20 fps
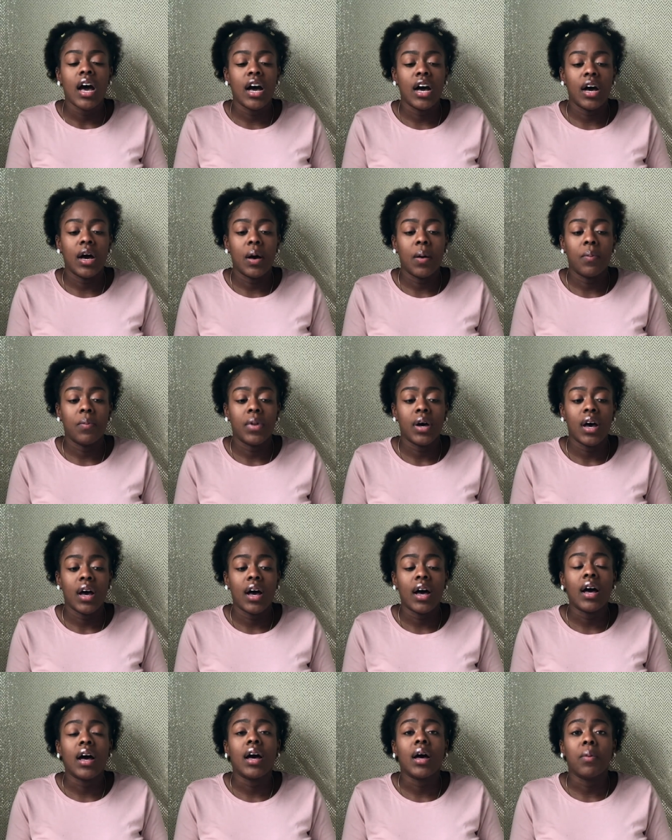um,
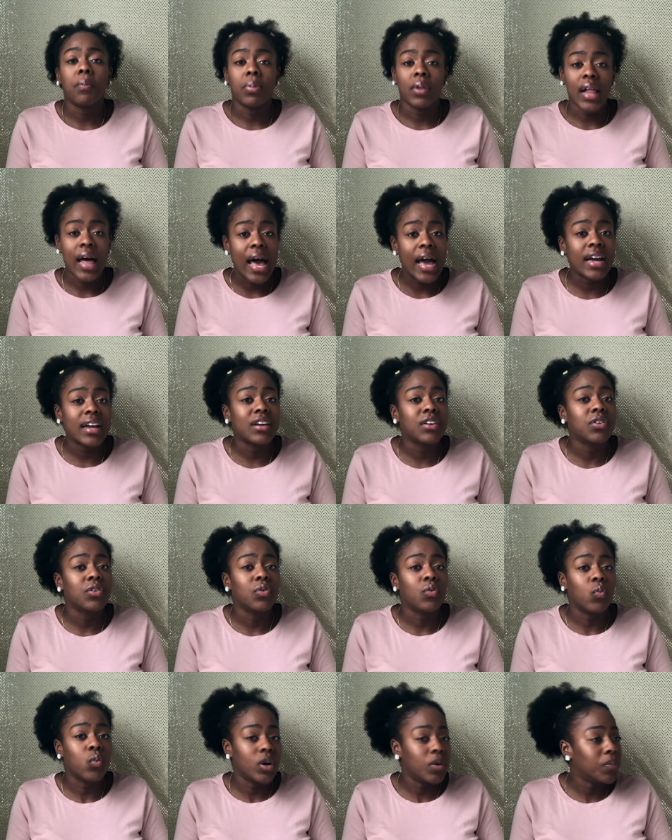a black
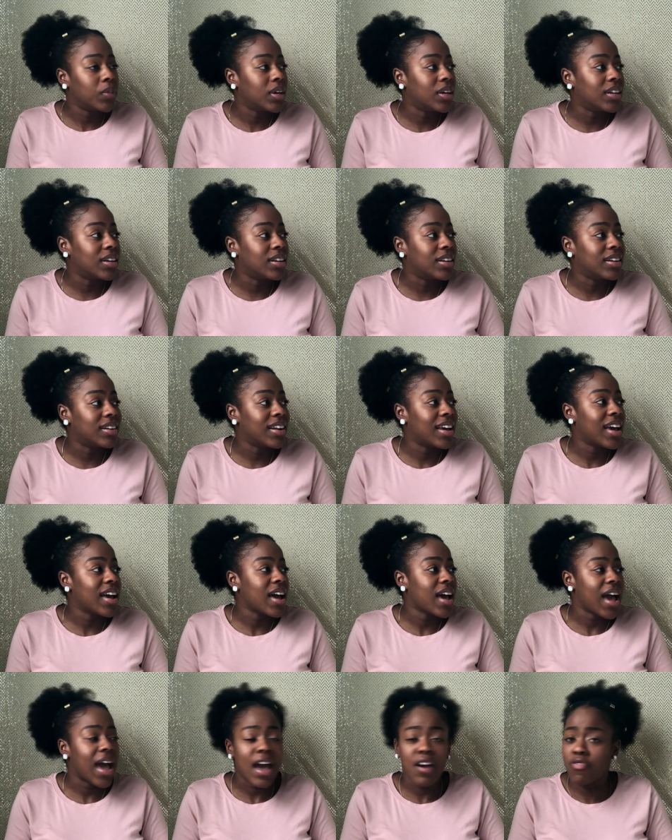woman,
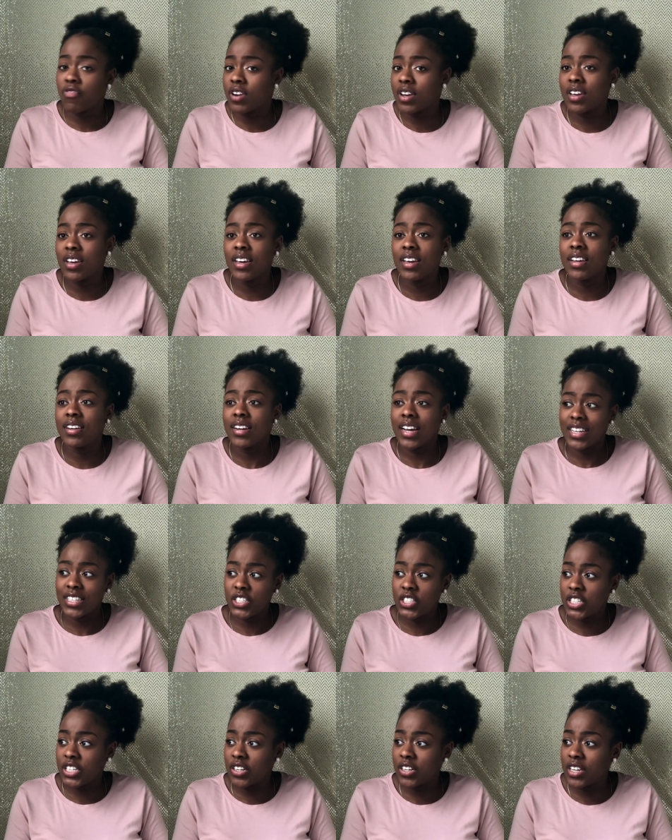African,
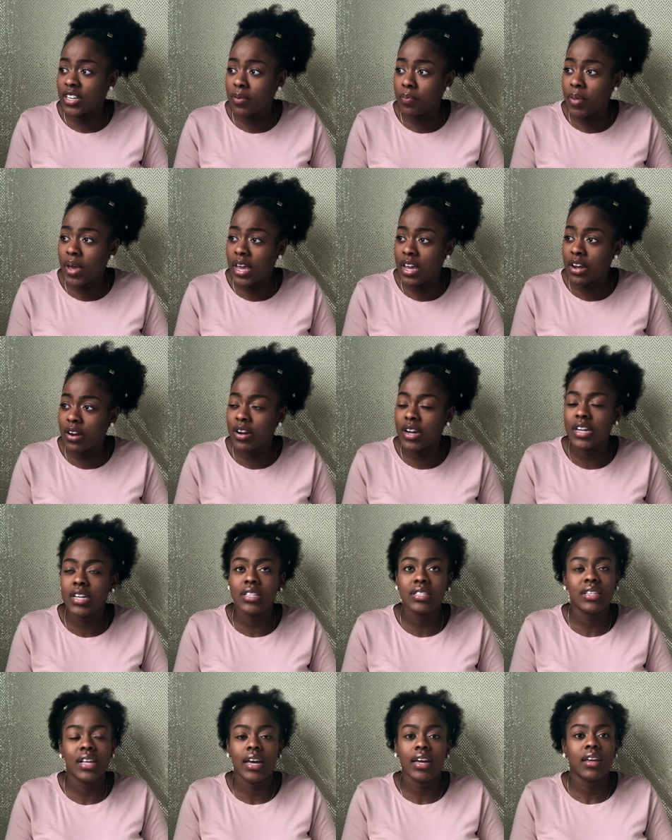Nigerian
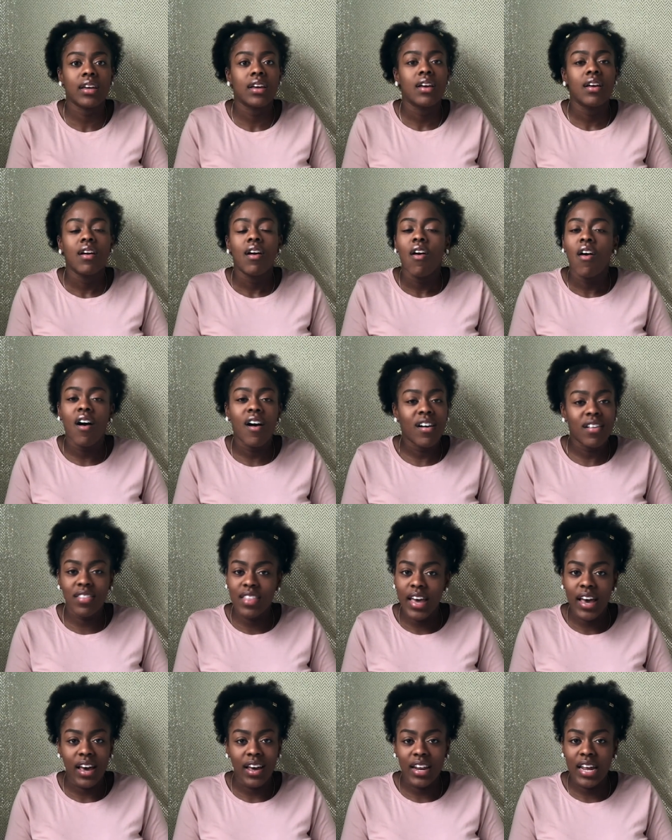parent, like all
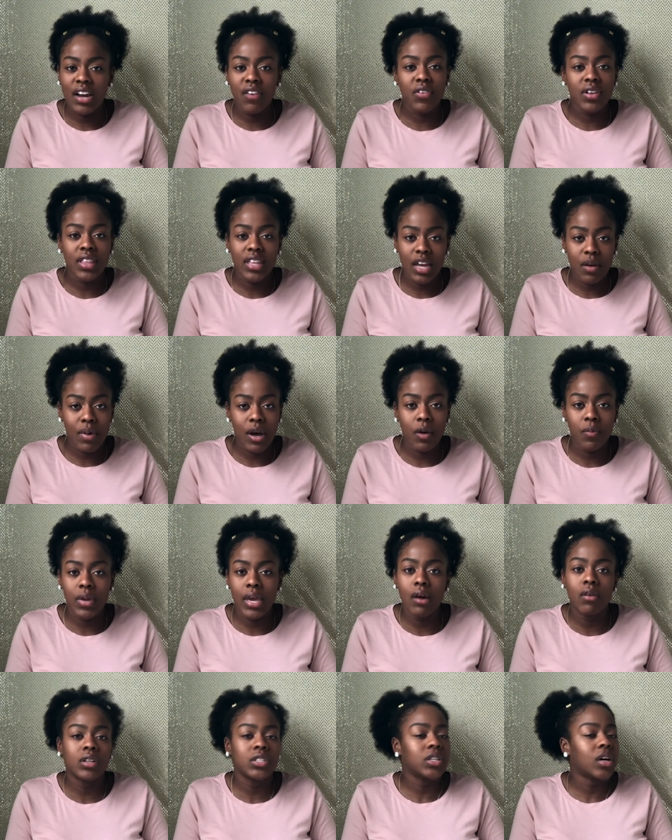that everything about
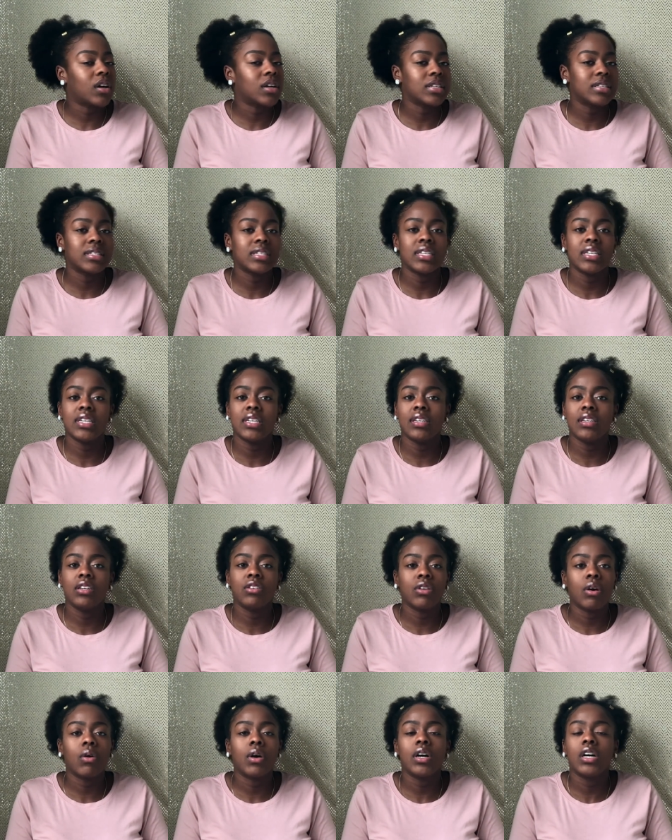me i want y'all to see
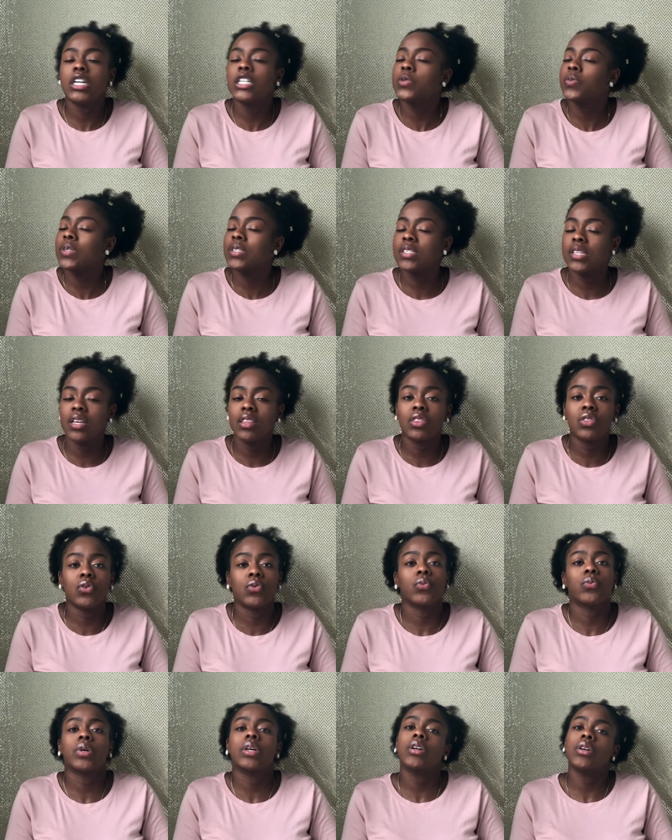you know 100%
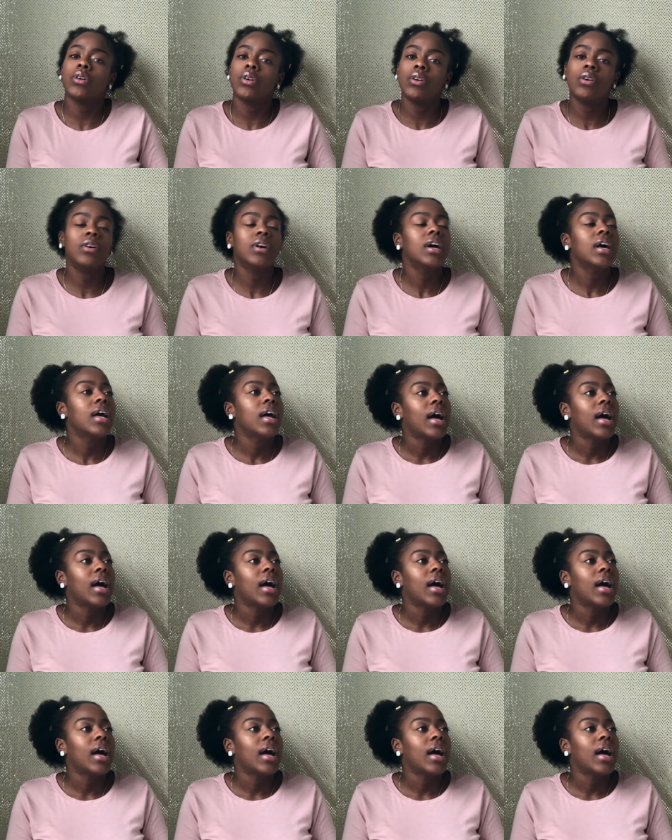the real